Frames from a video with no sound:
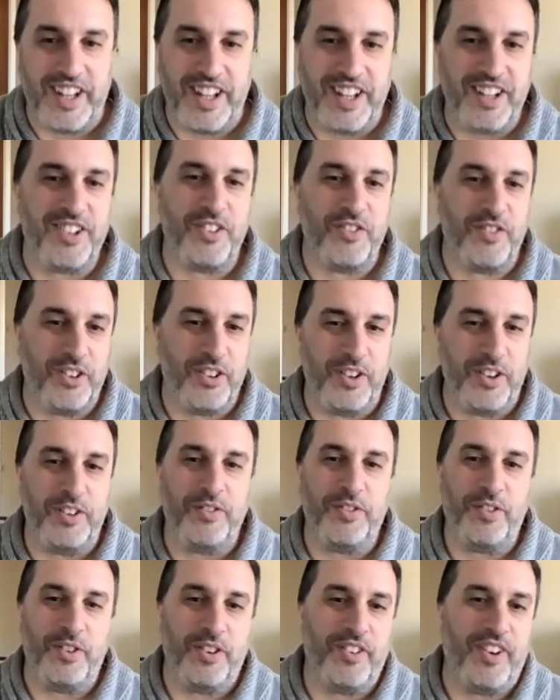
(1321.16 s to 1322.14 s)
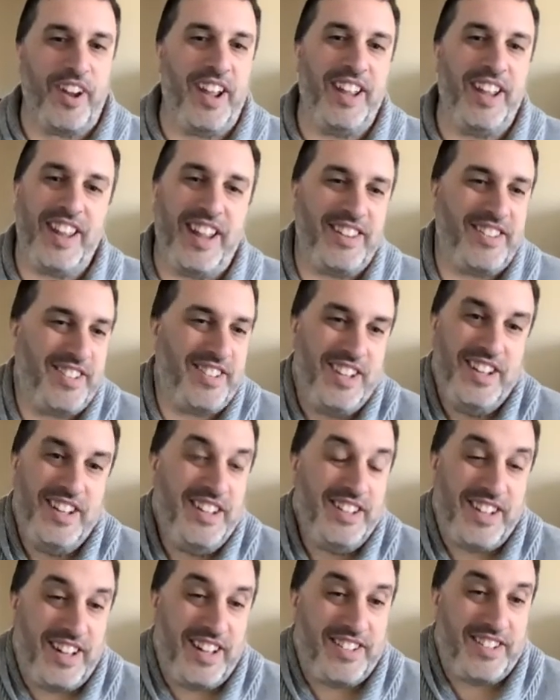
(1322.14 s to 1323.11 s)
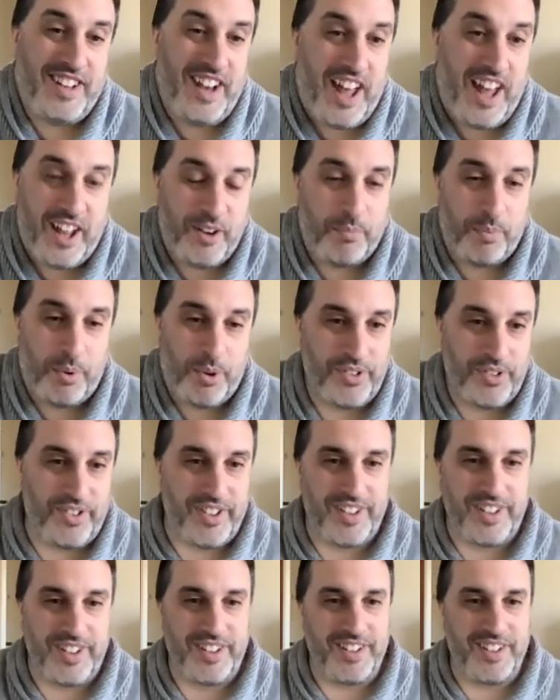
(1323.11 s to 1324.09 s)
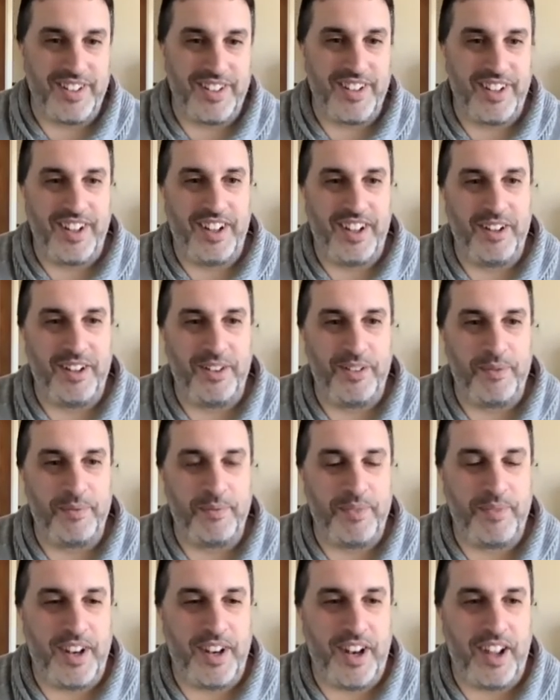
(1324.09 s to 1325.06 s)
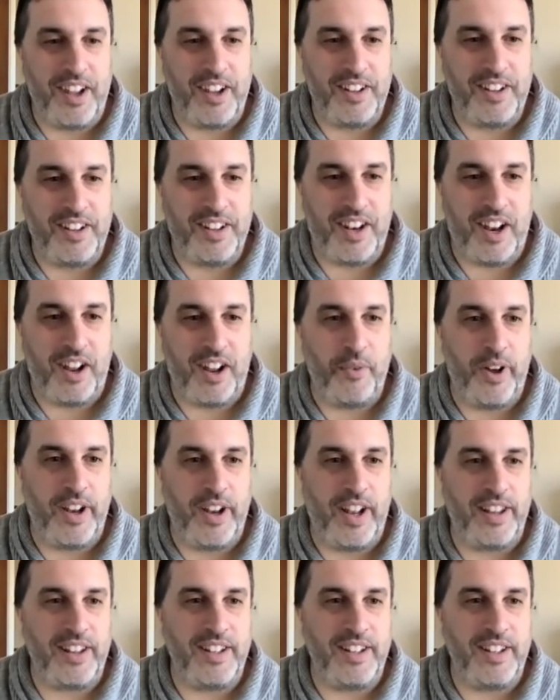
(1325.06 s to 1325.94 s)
interviewing for, right? And that's not a person that I want on the